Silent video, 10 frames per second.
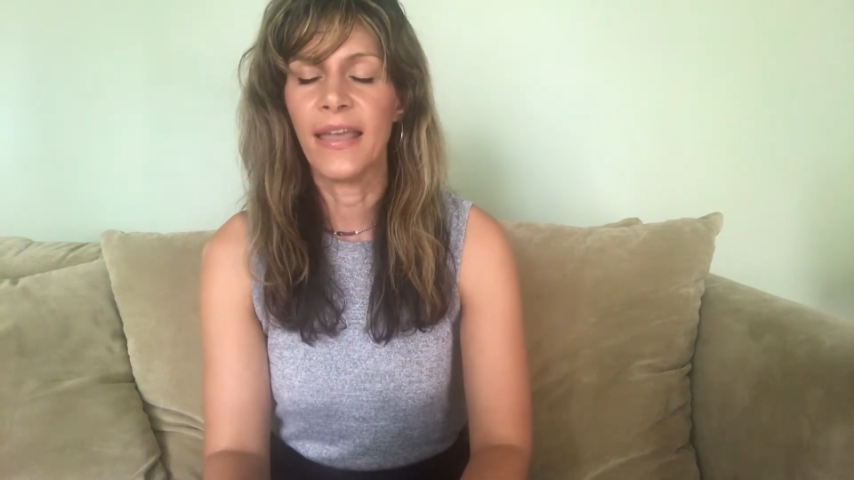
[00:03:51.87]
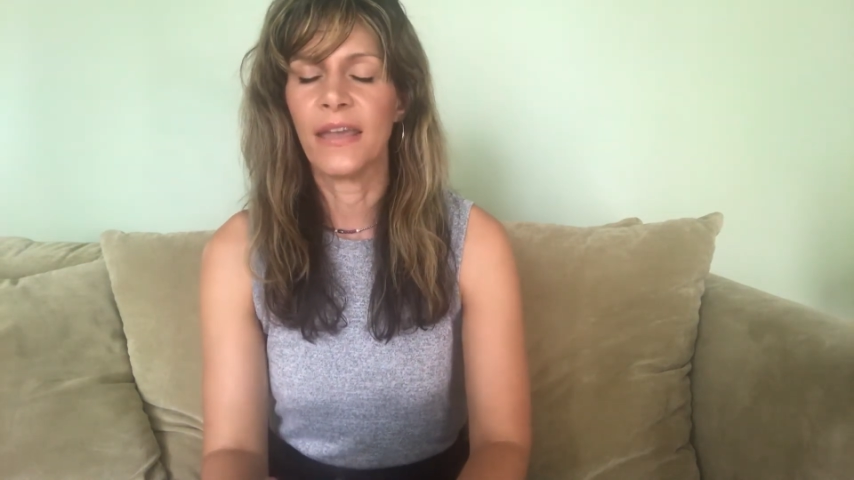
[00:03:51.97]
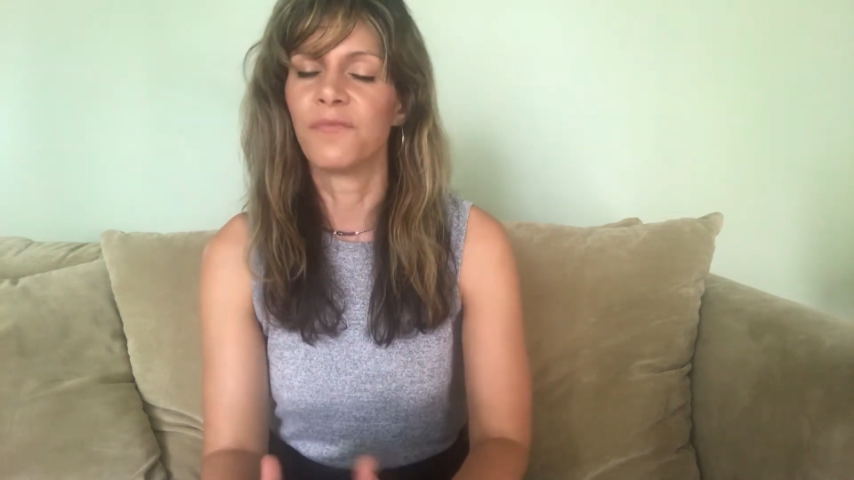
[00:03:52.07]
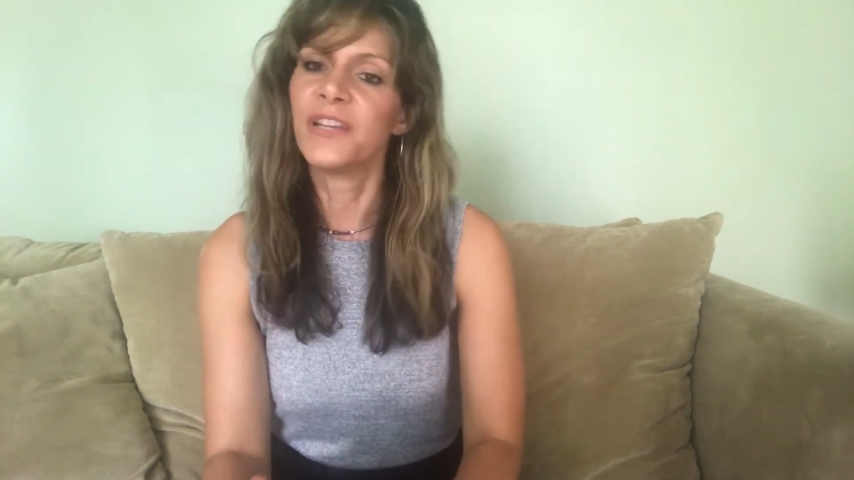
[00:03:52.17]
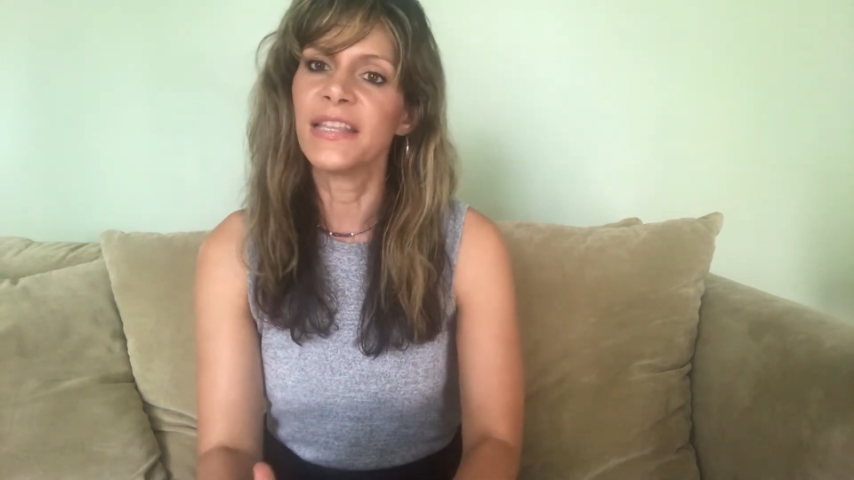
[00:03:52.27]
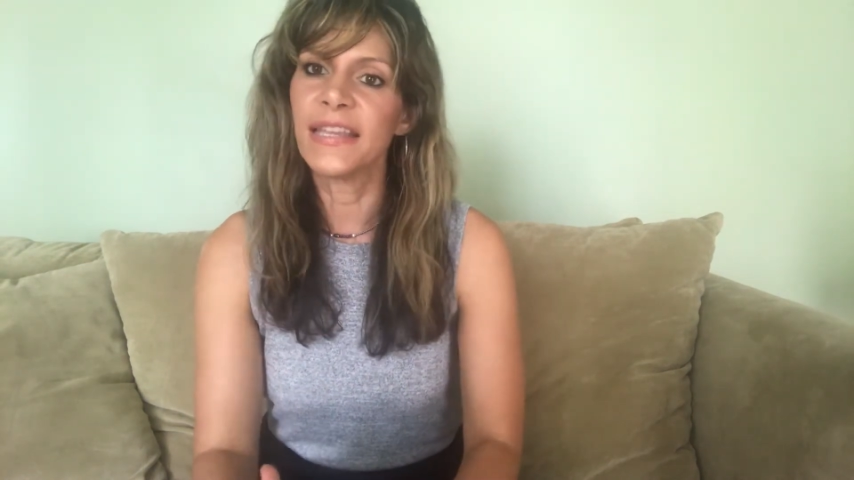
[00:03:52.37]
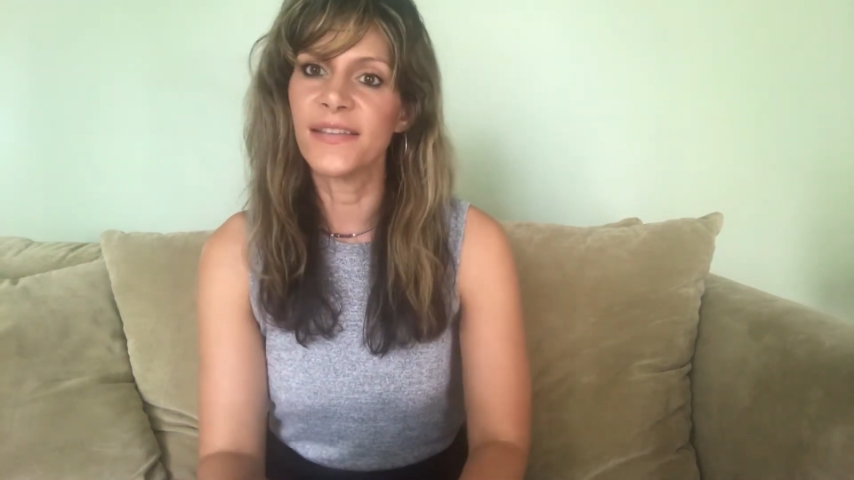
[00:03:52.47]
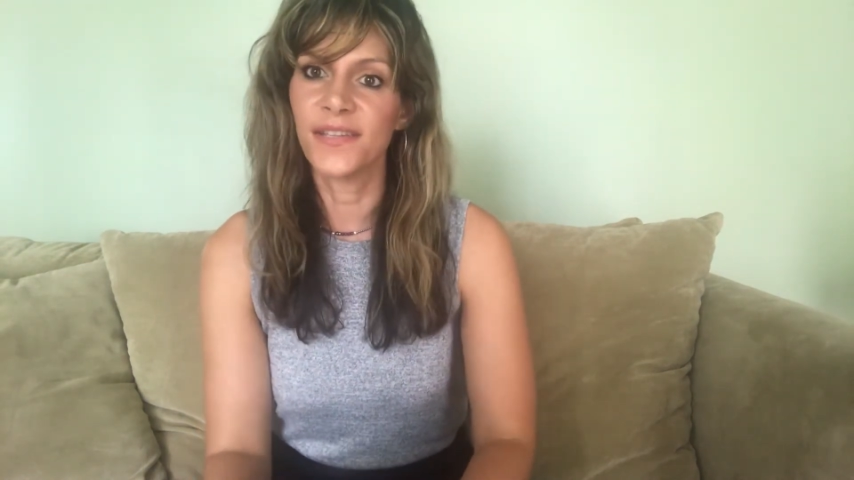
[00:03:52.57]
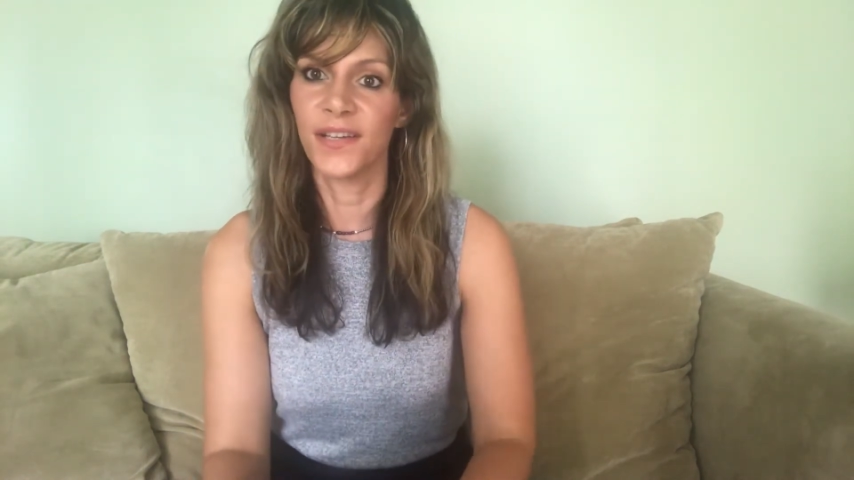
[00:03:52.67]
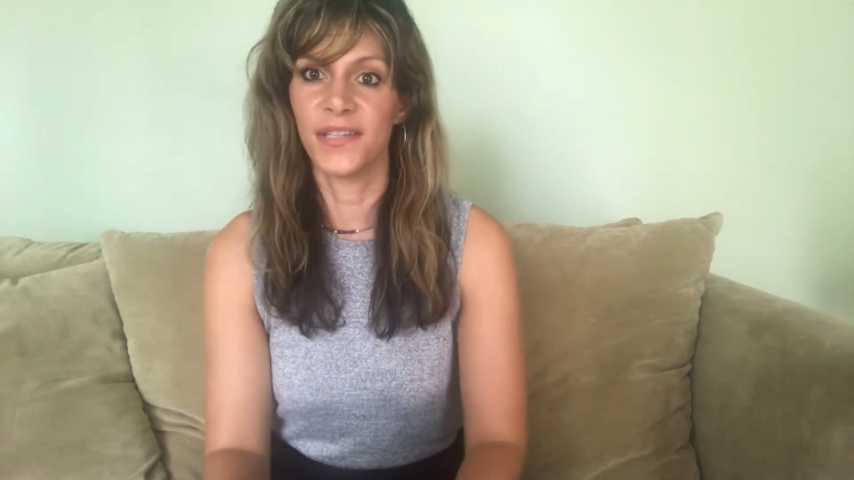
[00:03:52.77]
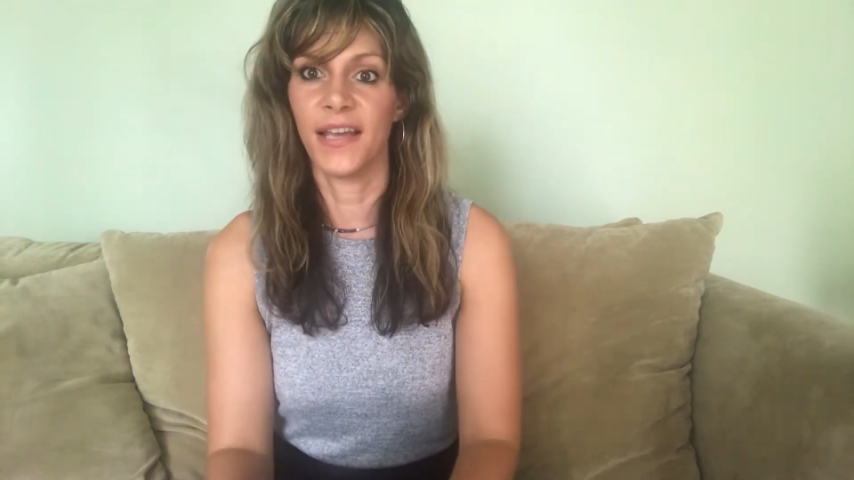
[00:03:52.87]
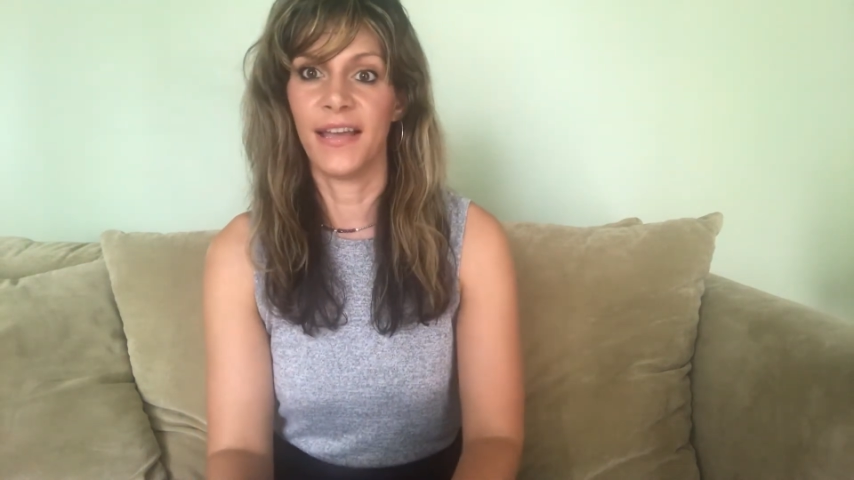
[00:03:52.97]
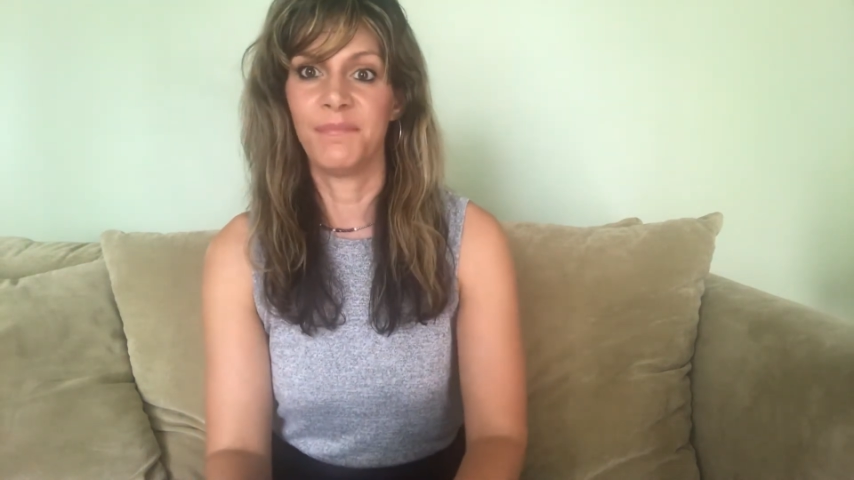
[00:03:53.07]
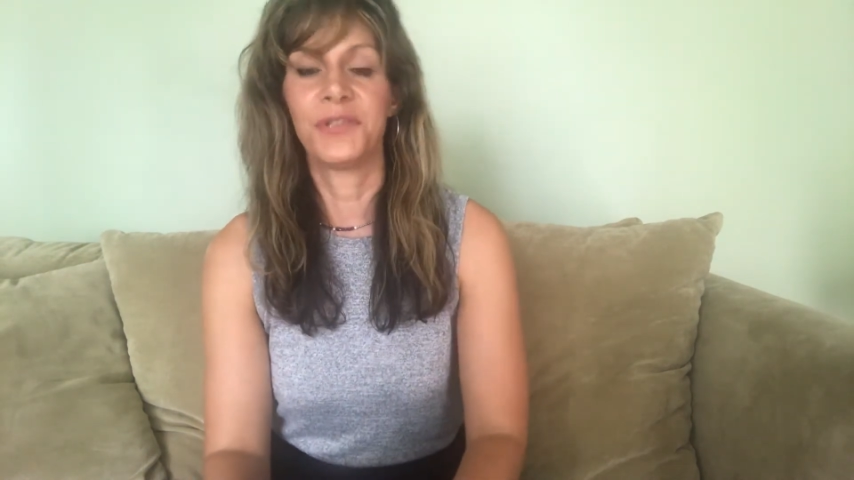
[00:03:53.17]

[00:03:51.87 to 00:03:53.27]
it really is a good time